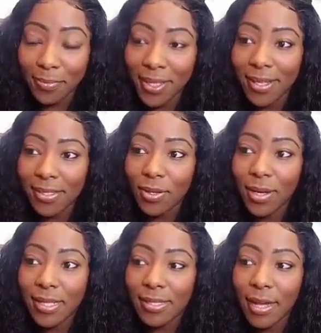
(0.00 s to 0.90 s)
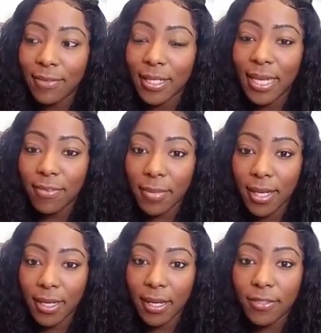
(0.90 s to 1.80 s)
because the Lord has definitely given me
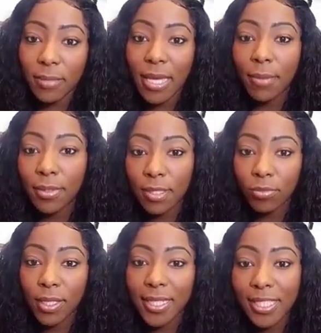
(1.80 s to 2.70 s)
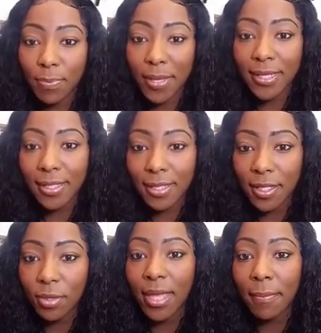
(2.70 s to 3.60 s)
a gift to be able to really speak to the
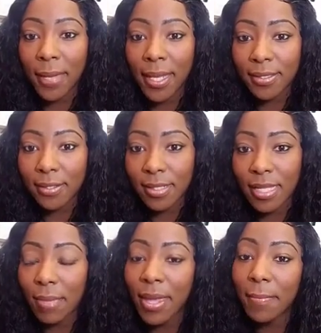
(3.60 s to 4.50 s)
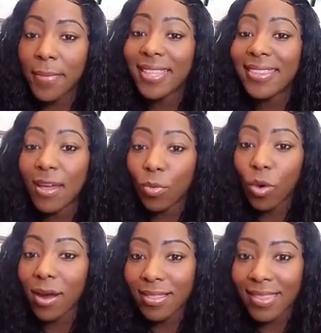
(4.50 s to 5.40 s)
youth and minister to them and meet them
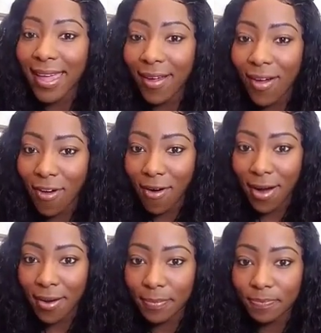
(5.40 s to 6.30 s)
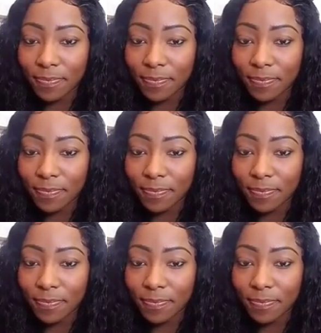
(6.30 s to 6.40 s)
where they are.